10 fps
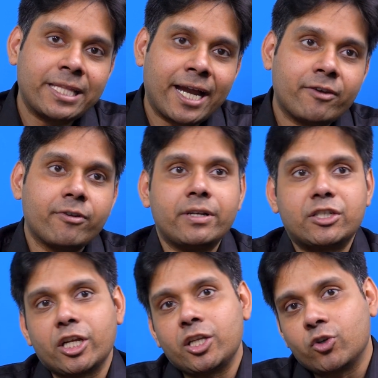by that, we will
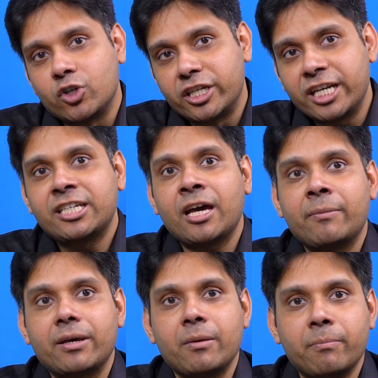train you on
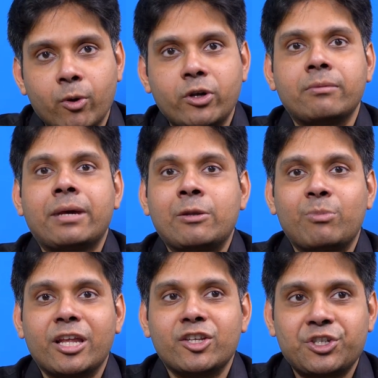data, import and
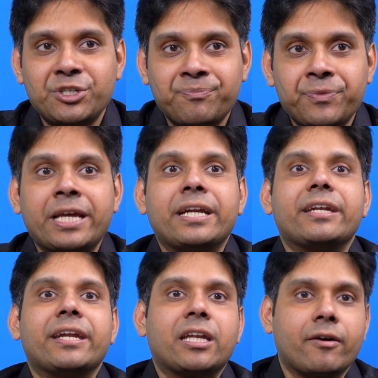manipulation,
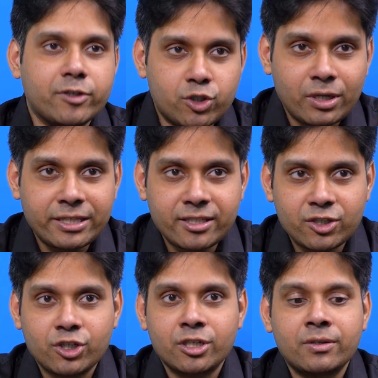data
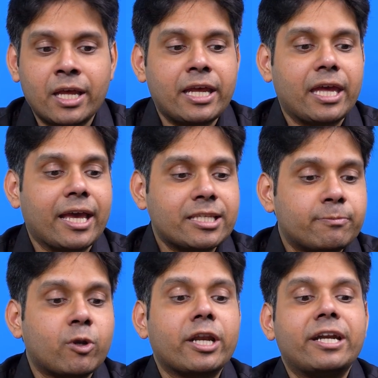visualization,
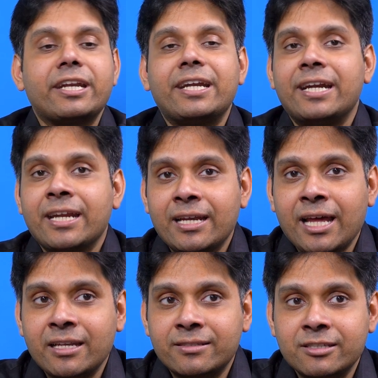exploratory data
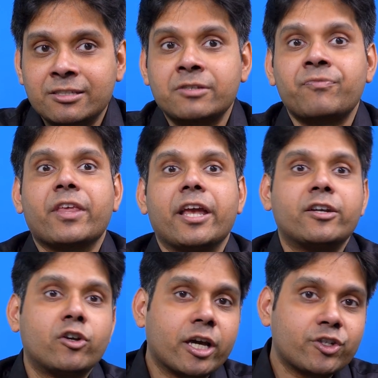analysis,
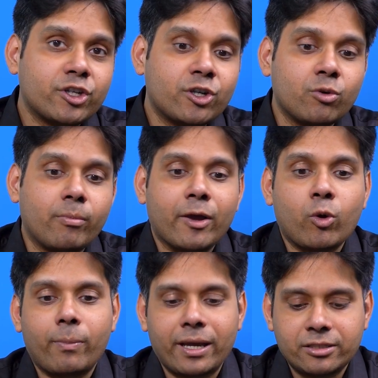introduction to
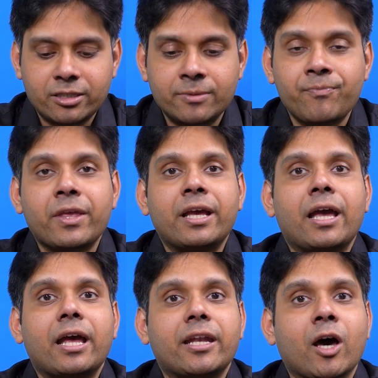BioPython.
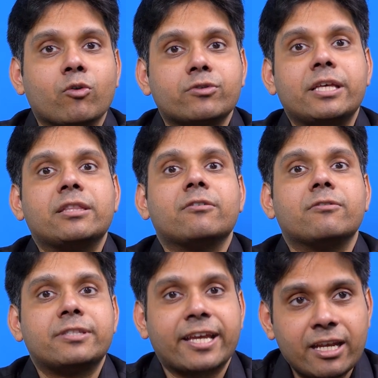Now, in
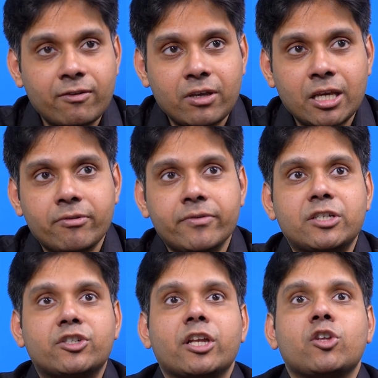the second week, we
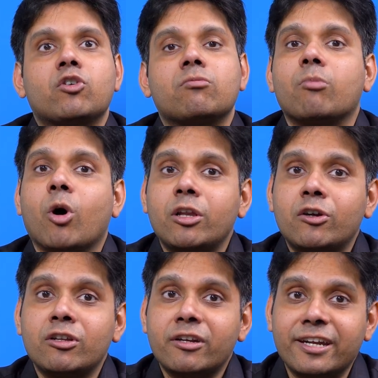will train you on
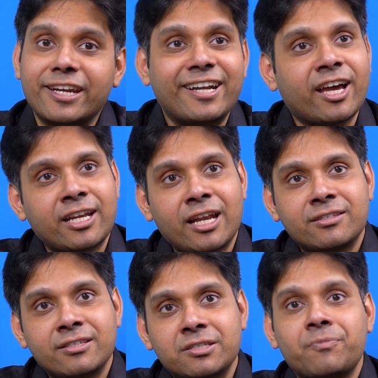molecular data
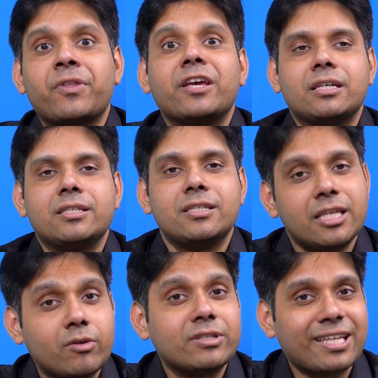analysis,
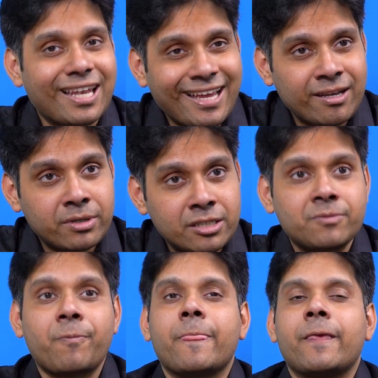sequence alignment,